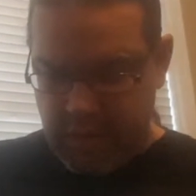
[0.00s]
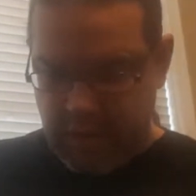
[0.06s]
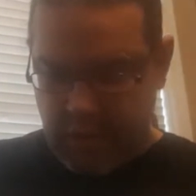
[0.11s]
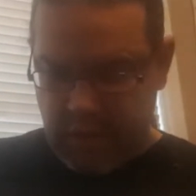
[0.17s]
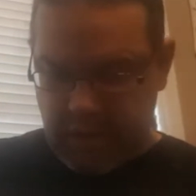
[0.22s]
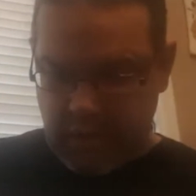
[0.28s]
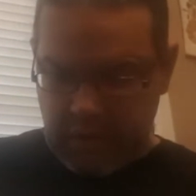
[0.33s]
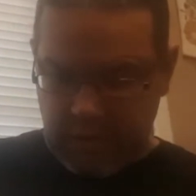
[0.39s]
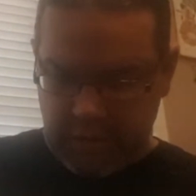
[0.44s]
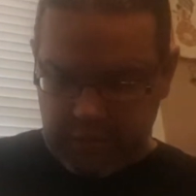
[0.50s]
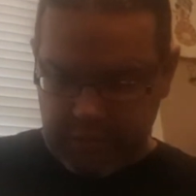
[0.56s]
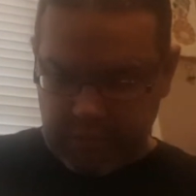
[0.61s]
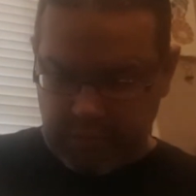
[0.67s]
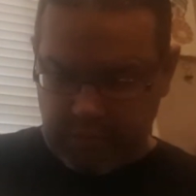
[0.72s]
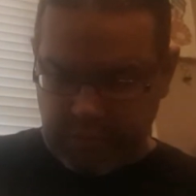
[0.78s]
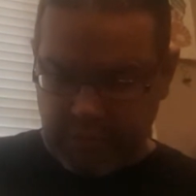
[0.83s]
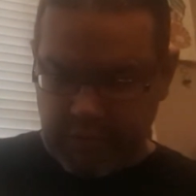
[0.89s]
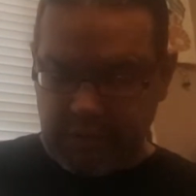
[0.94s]
So
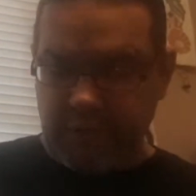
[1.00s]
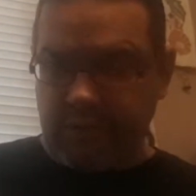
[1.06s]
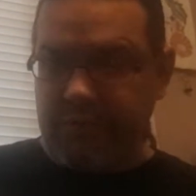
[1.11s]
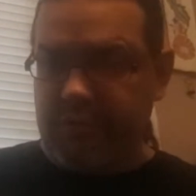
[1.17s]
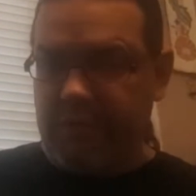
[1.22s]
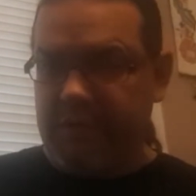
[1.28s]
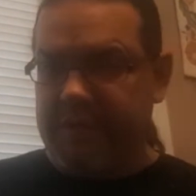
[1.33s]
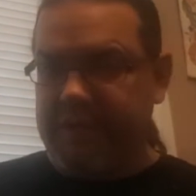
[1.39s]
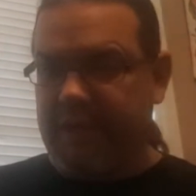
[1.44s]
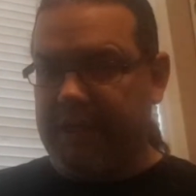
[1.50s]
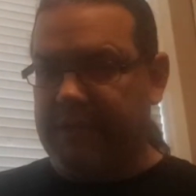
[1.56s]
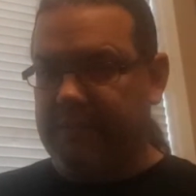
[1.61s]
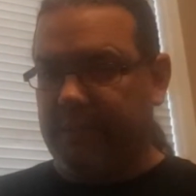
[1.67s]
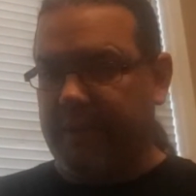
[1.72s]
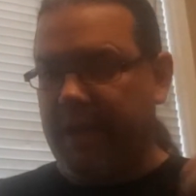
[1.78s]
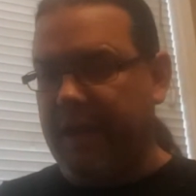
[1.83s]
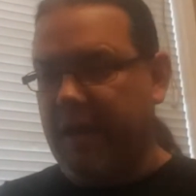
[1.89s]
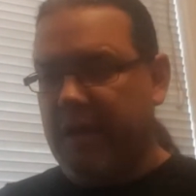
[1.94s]
what we're going to do is we're going to take some
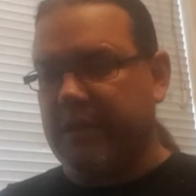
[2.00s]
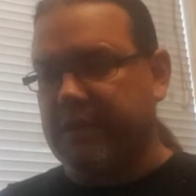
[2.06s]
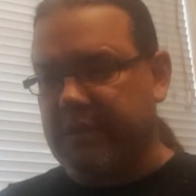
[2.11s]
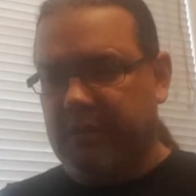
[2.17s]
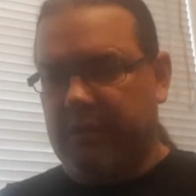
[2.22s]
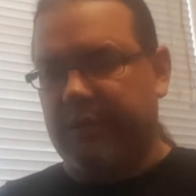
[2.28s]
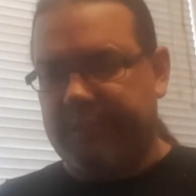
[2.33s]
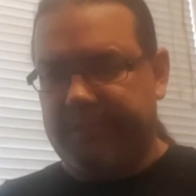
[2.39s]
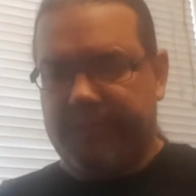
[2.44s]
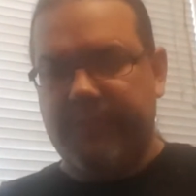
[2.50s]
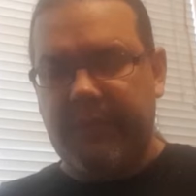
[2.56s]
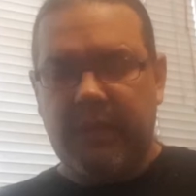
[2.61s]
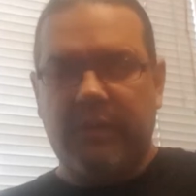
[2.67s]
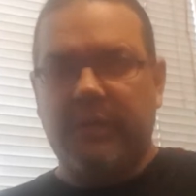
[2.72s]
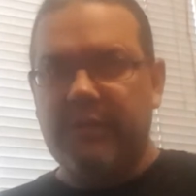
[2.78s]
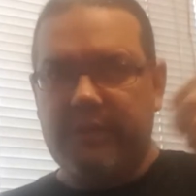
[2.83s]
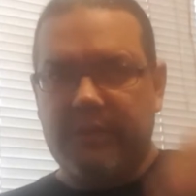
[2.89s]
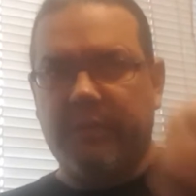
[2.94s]

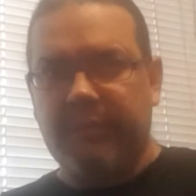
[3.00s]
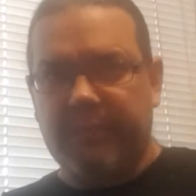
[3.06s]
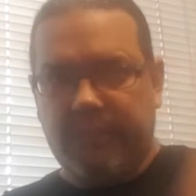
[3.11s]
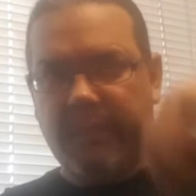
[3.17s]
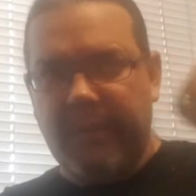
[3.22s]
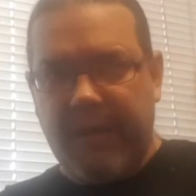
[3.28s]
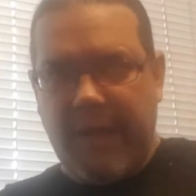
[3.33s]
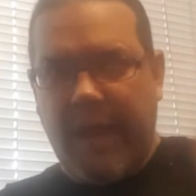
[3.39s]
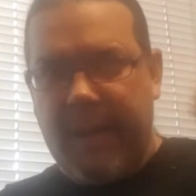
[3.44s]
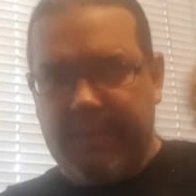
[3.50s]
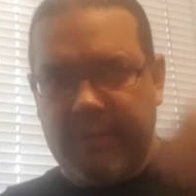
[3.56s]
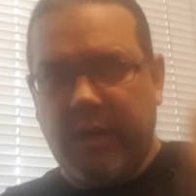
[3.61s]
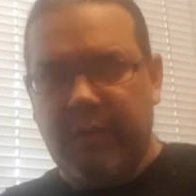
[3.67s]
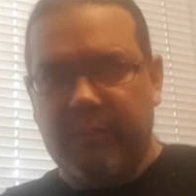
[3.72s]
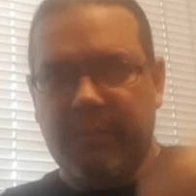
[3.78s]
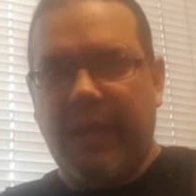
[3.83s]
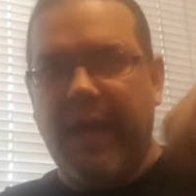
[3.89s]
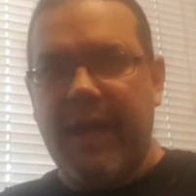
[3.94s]
some
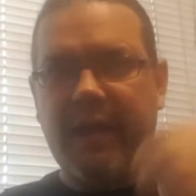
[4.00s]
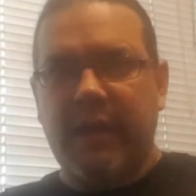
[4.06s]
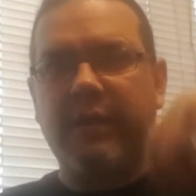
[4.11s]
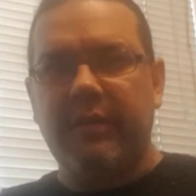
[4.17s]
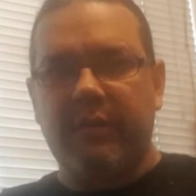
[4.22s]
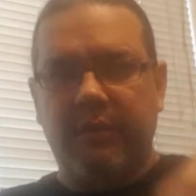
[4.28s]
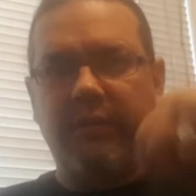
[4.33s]
Abaddon Black.